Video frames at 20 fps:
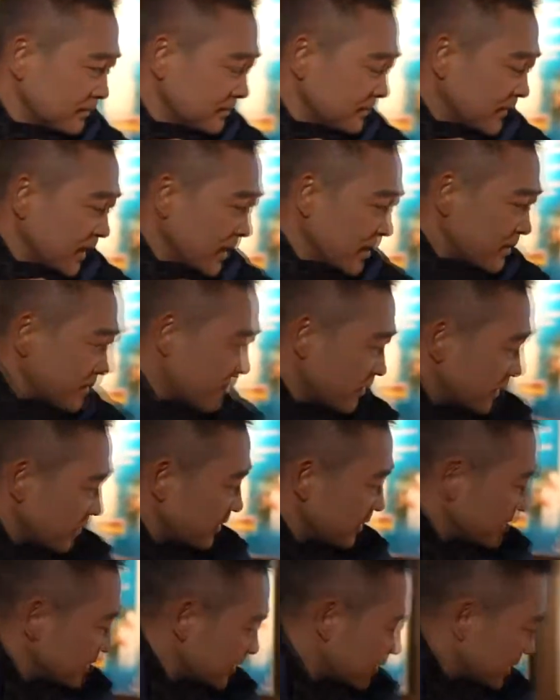Yeah,
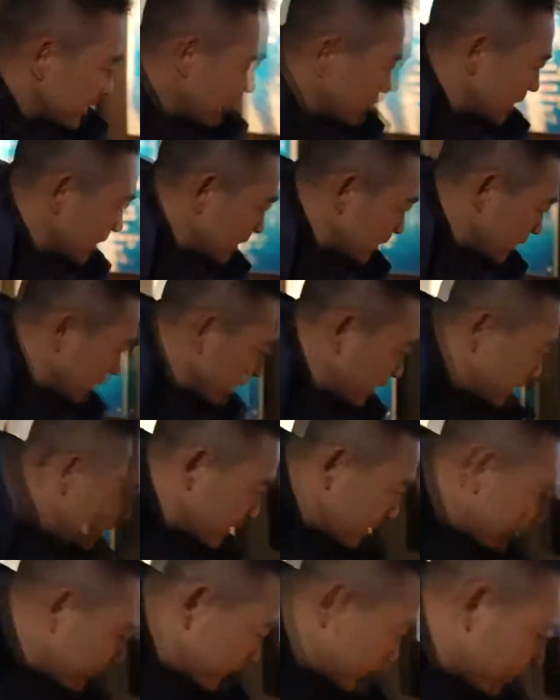these are
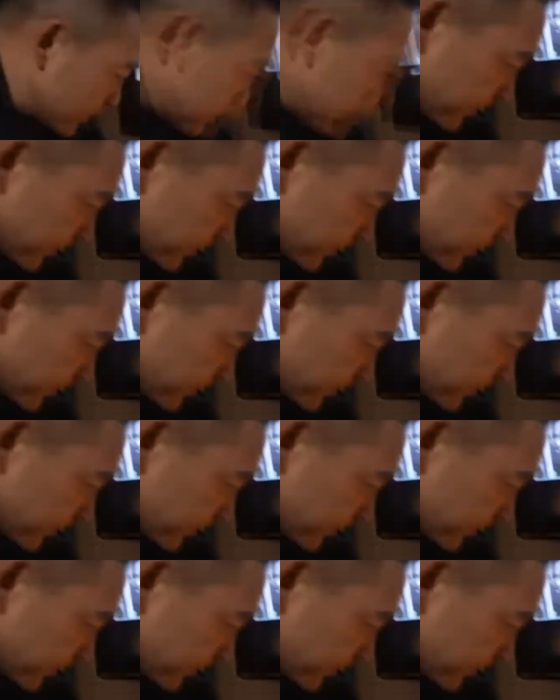the